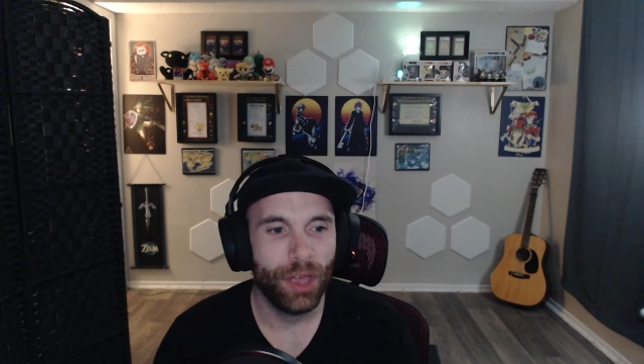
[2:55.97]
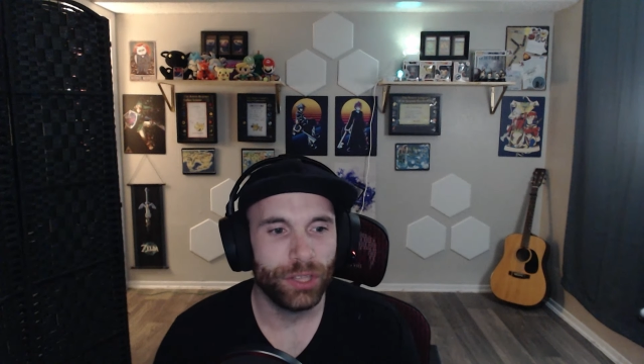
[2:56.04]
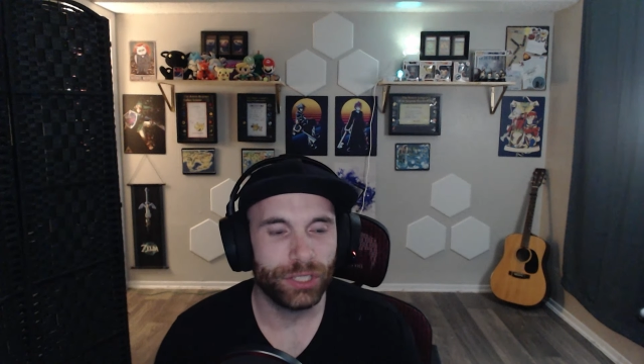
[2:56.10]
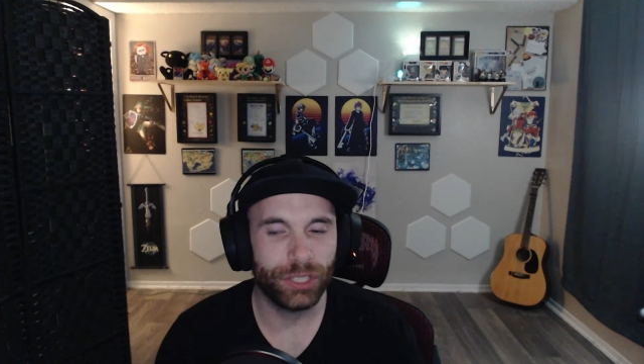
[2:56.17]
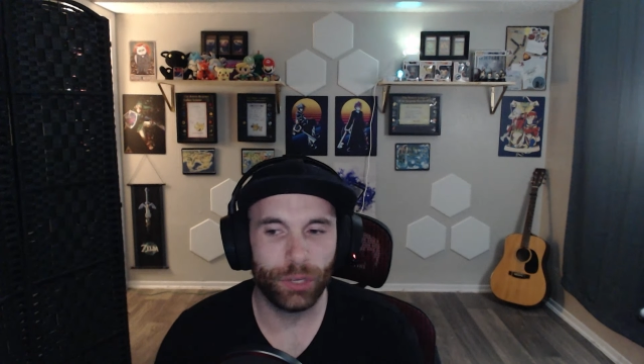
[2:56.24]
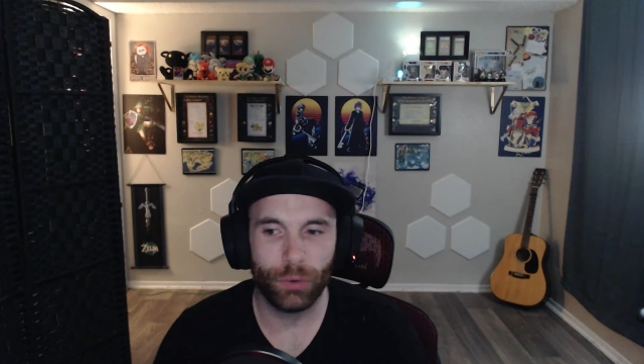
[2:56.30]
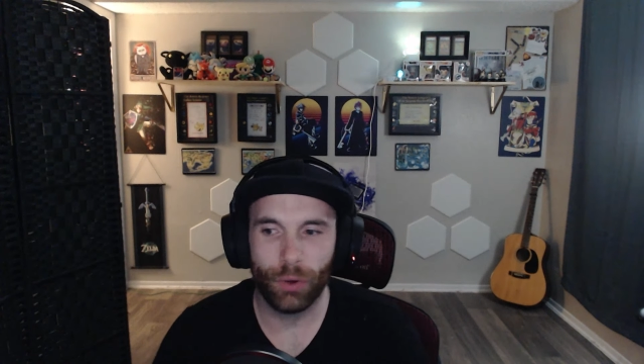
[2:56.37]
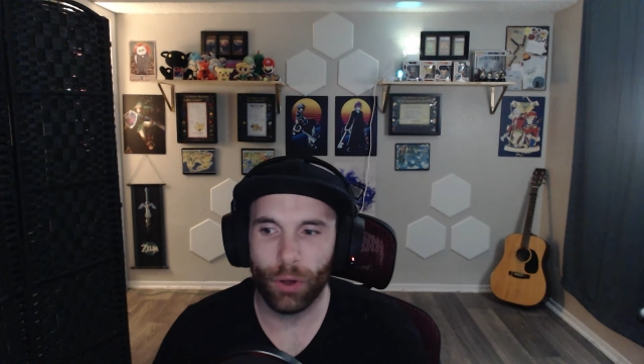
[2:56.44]

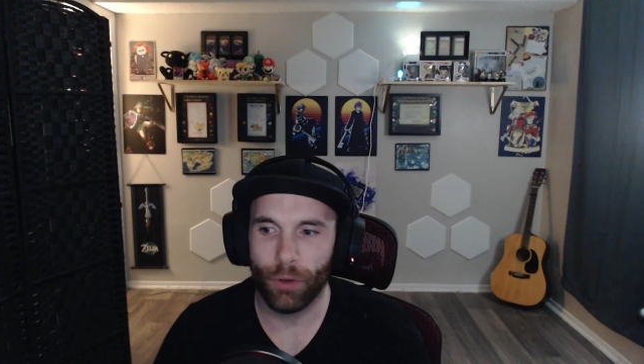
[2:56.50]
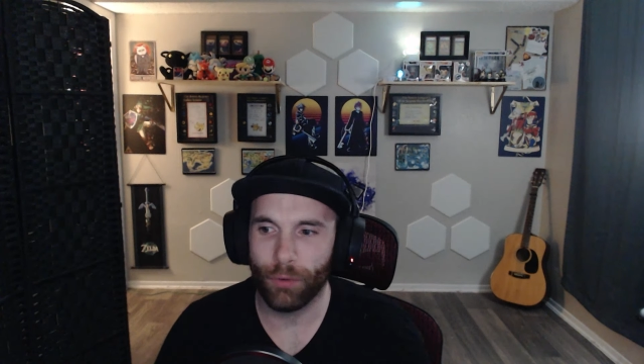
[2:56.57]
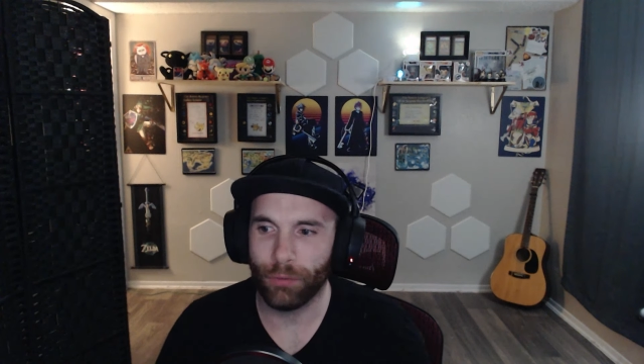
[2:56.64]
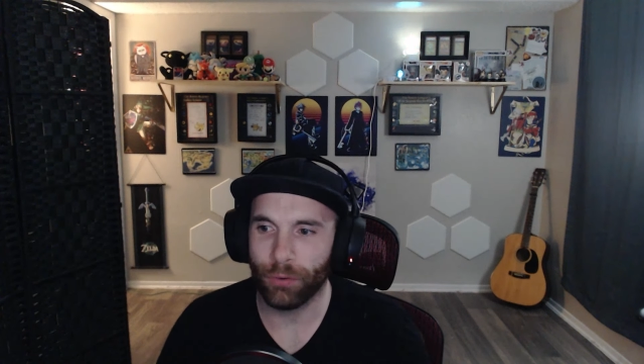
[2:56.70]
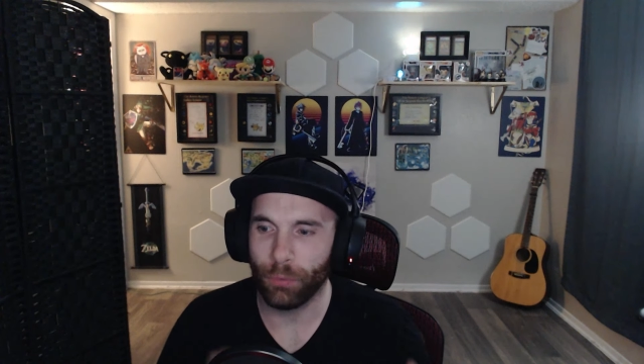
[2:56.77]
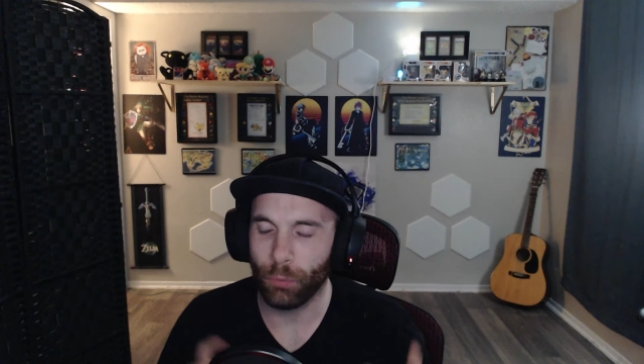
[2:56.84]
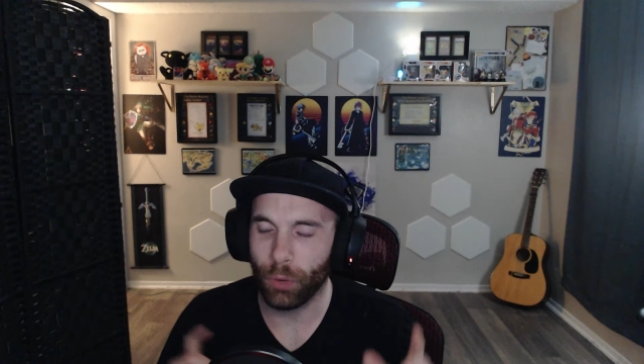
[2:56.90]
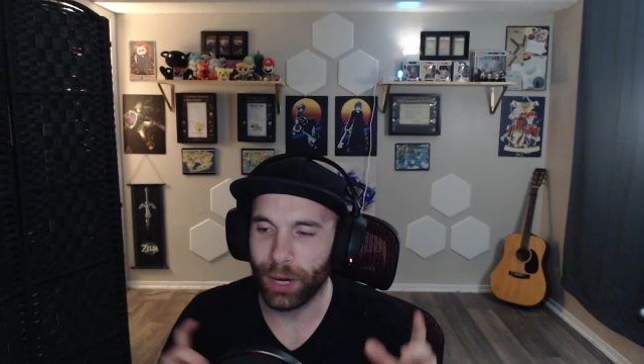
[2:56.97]
So
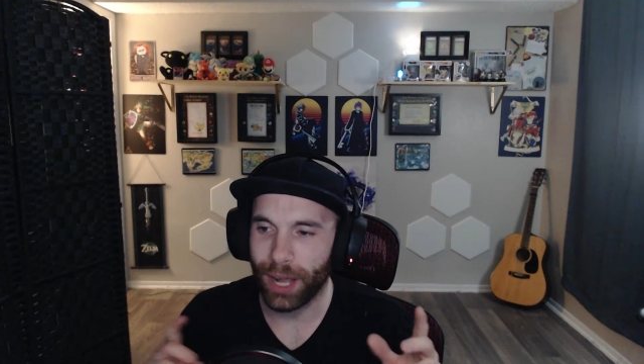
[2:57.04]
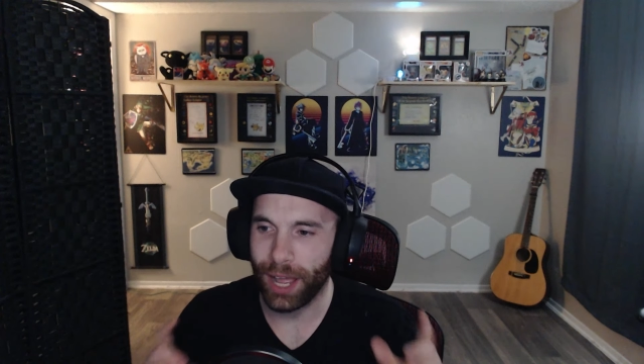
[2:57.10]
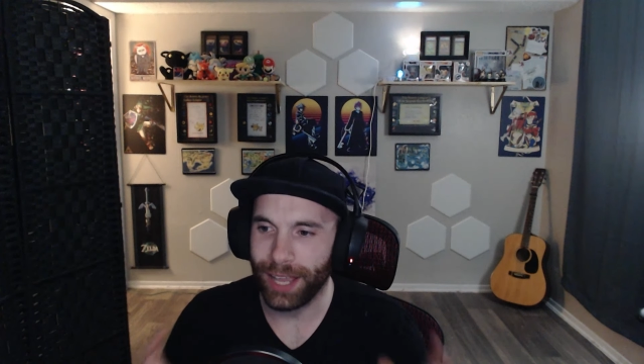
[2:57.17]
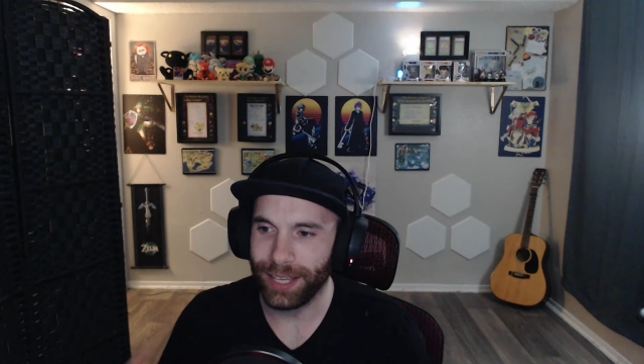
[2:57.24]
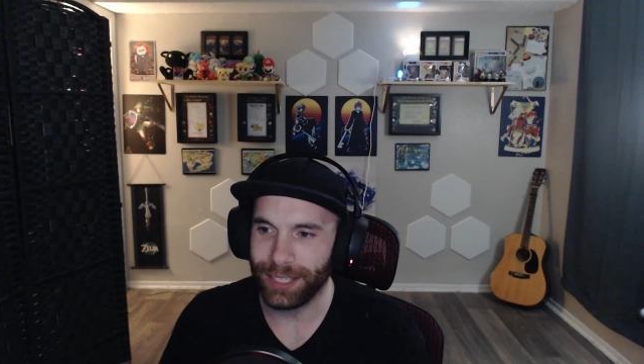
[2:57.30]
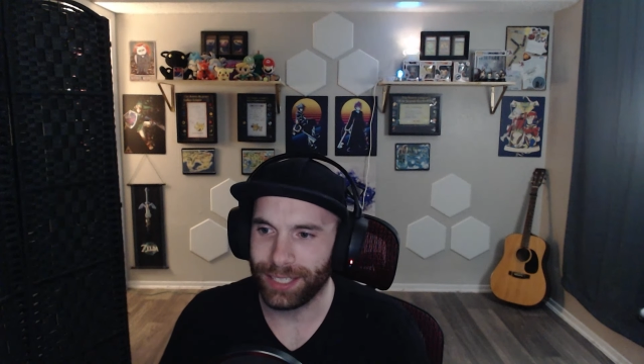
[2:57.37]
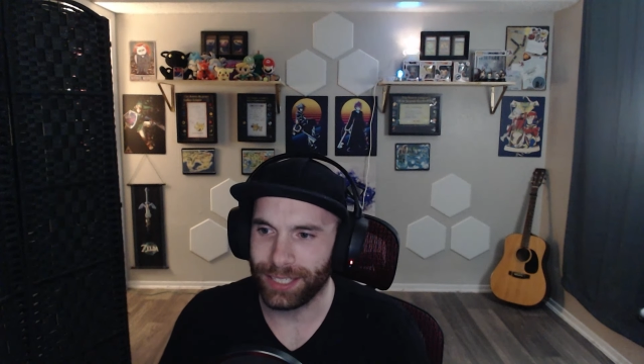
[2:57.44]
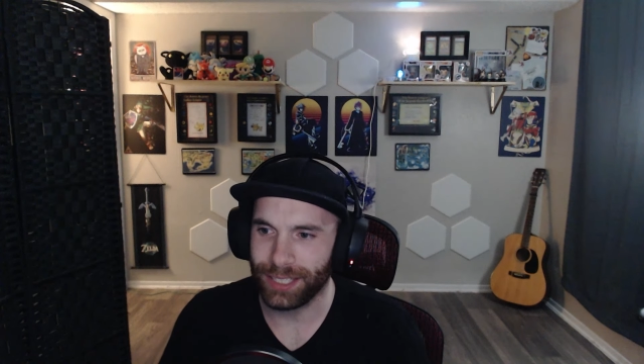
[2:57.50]
from what
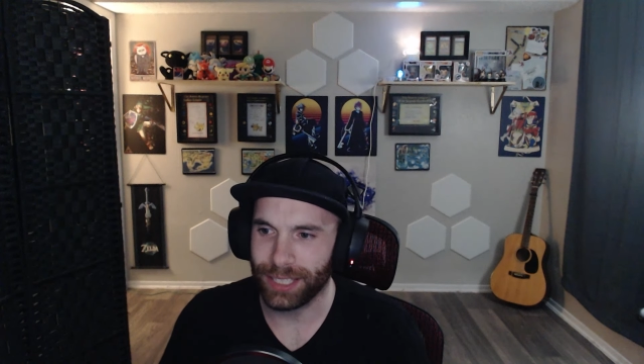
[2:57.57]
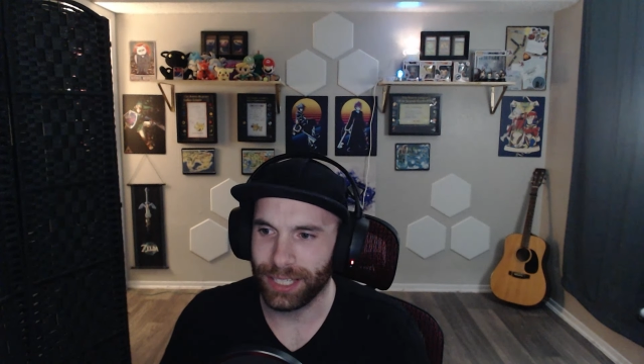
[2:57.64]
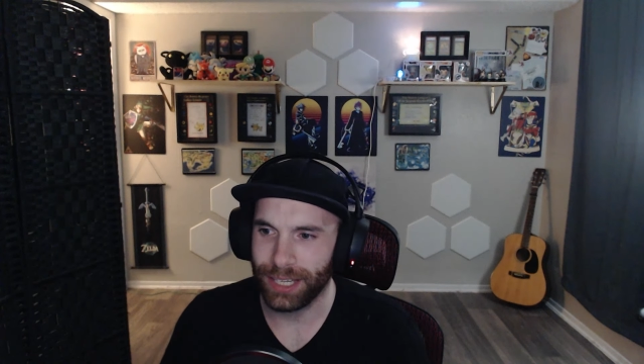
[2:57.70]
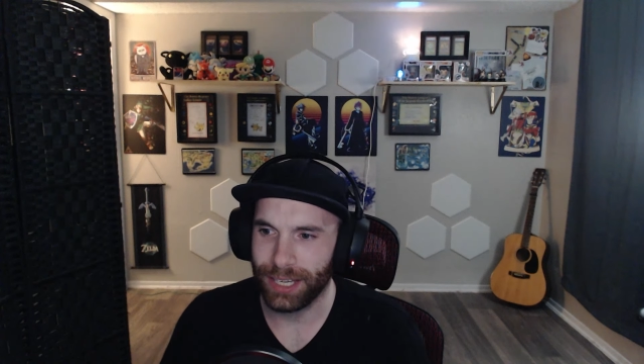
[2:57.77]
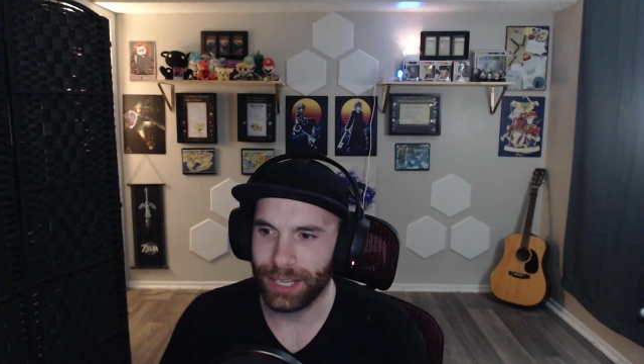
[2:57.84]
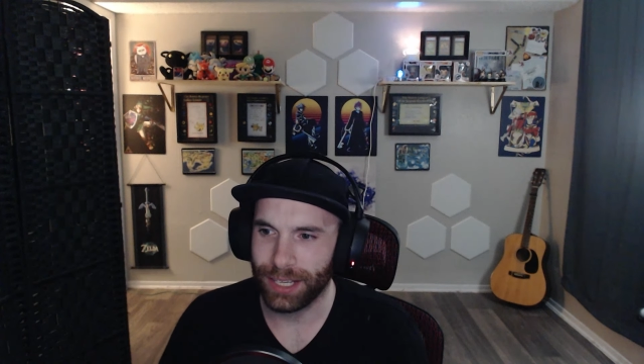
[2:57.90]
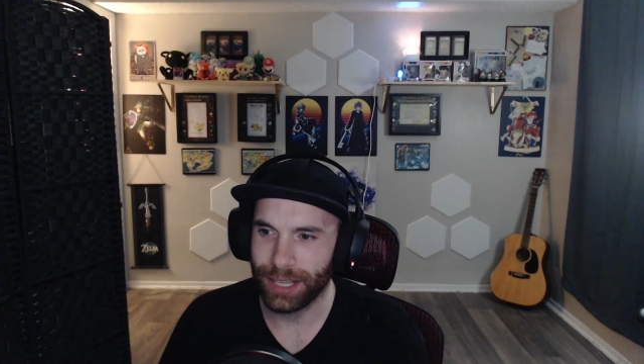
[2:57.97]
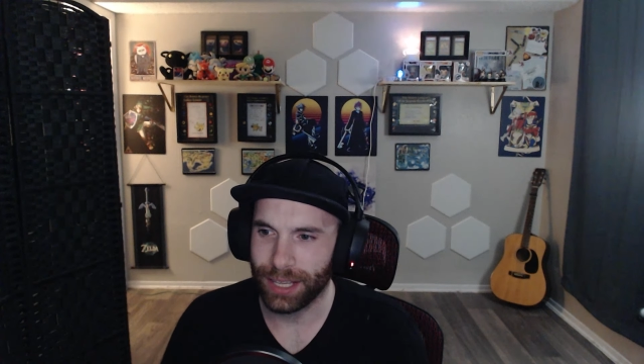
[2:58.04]
I
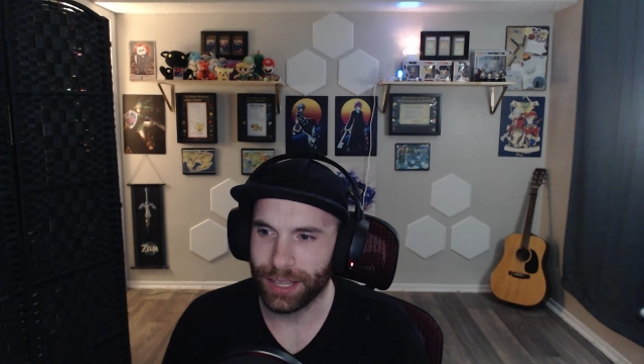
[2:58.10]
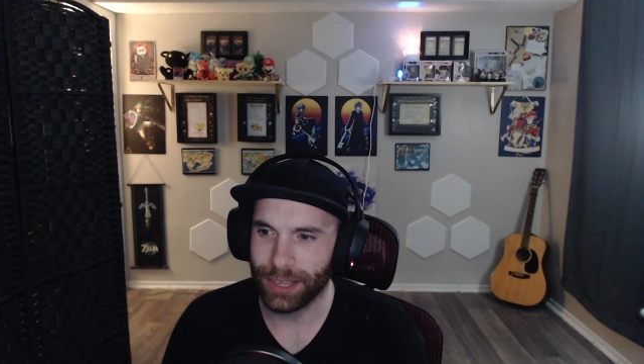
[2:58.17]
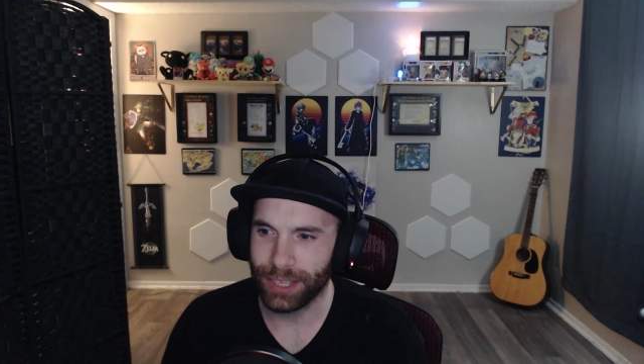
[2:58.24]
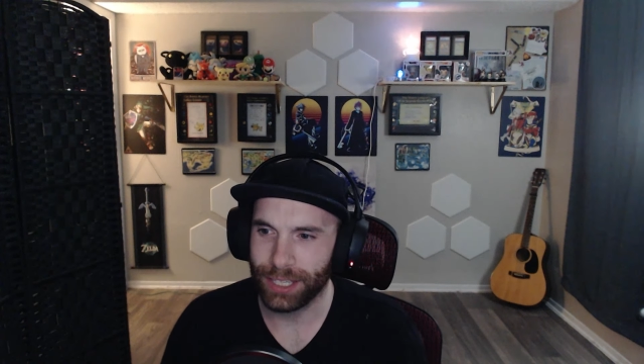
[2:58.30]
see,